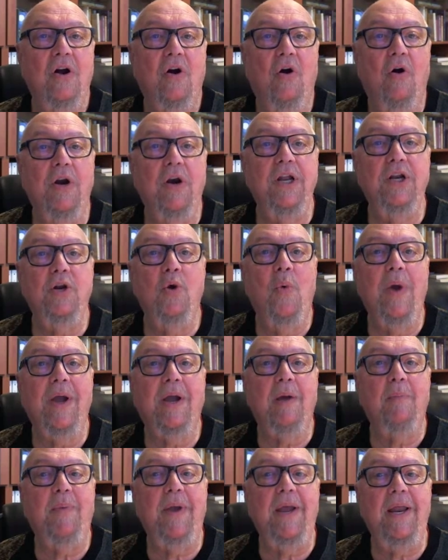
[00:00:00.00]
According to
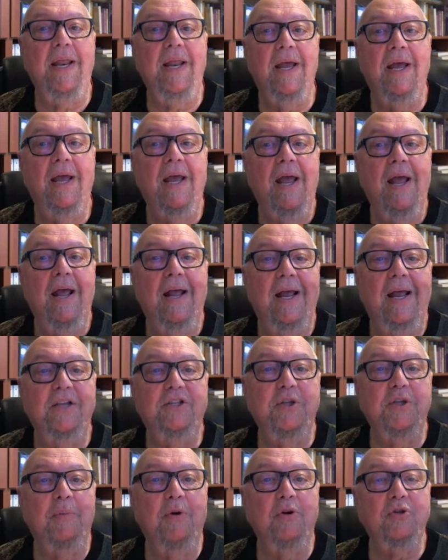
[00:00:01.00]
Wikipedia,
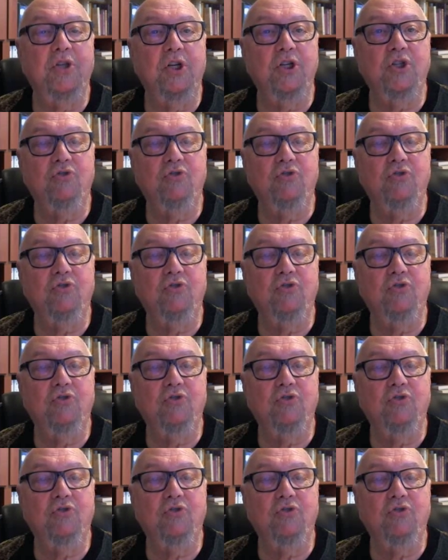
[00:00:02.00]
it's the most